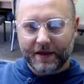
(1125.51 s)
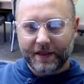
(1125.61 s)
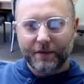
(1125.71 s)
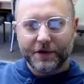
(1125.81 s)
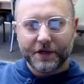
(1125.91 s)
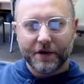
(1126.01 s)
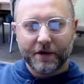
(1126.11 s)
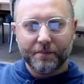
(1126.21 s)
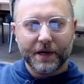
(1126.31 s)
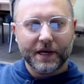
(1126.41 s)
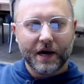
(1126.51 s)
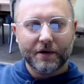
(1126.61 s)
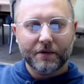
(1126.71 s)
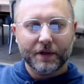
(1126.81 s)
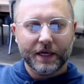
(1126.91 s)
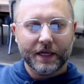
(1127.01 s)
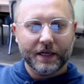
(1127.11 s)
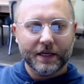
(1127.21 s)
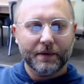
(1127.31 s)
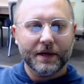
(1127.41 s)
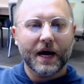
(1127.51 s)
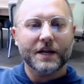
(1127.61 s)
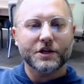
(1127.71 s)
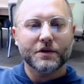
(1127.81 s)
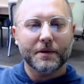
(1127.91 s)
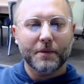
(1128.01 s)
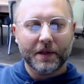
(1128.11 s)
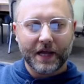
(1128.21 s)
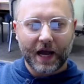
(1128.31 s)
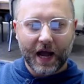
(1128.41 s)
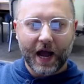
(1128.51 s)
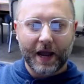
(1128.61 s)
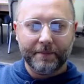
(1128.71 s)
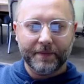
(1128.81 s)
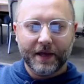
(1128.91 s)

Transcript: They return, but not only, but not to the Most High.